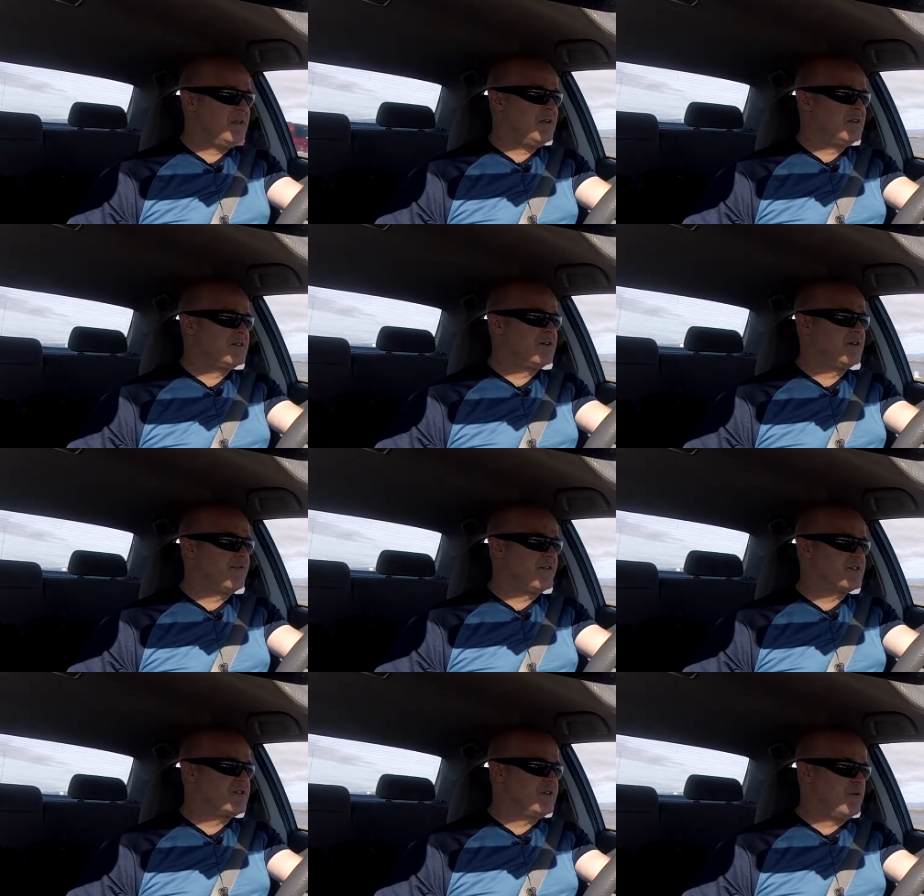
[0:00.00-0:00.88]
So the
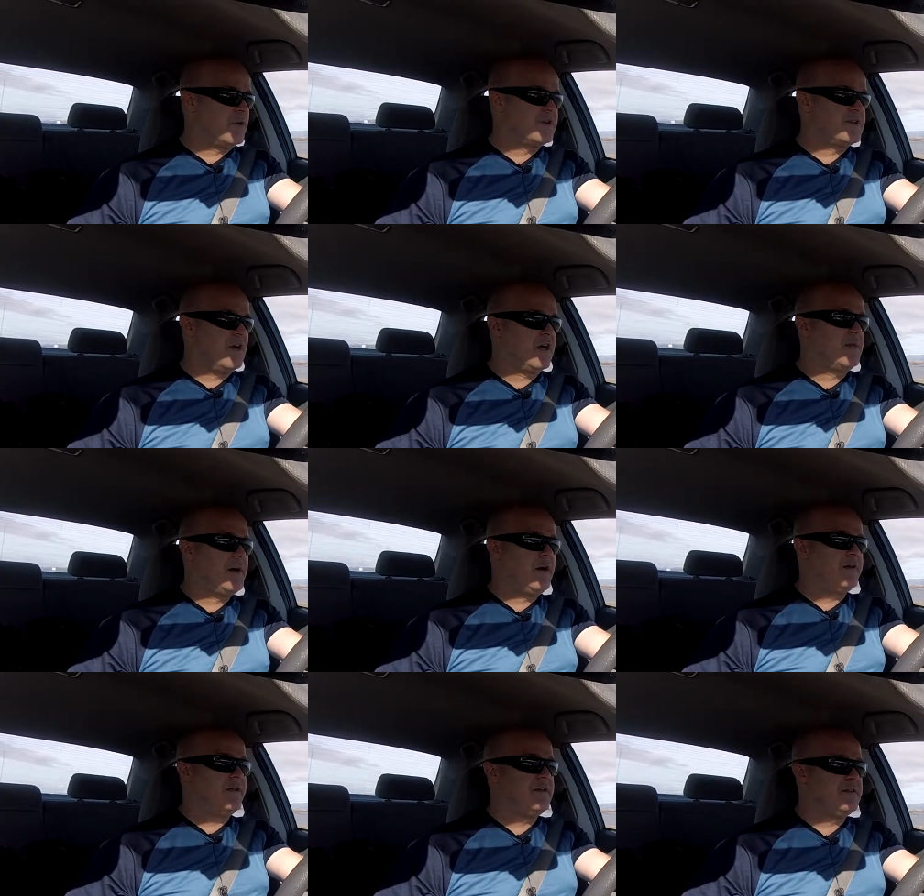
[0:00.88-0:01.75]
first thing I want to talk
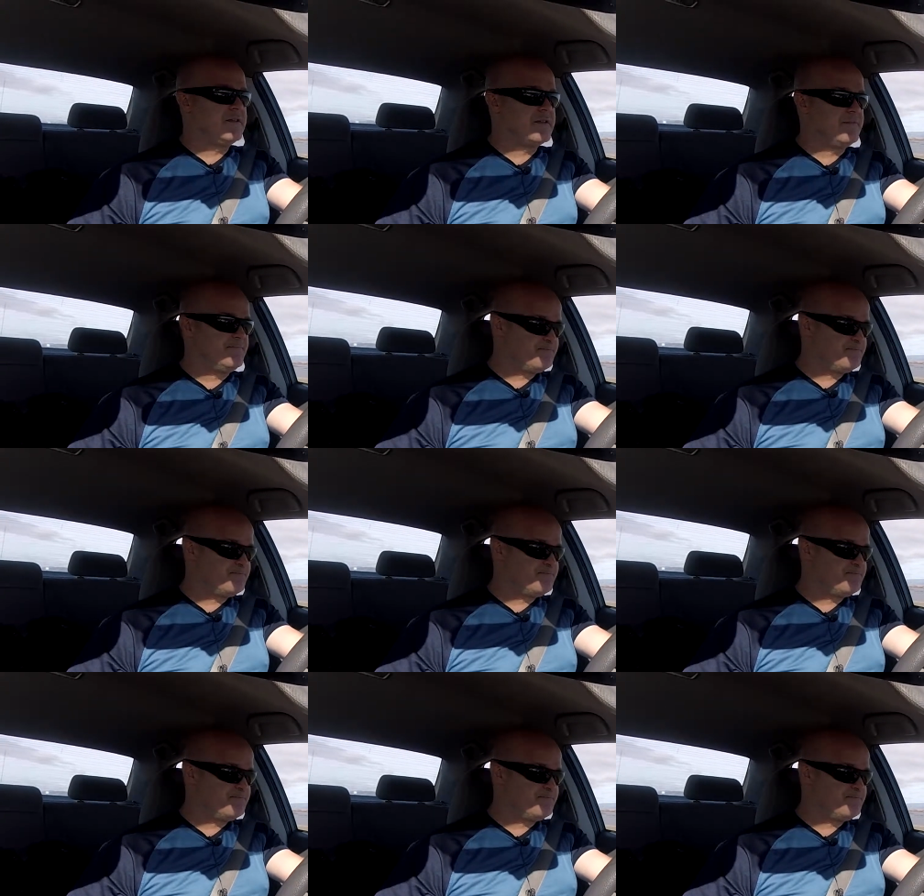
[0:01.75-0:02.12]
about is,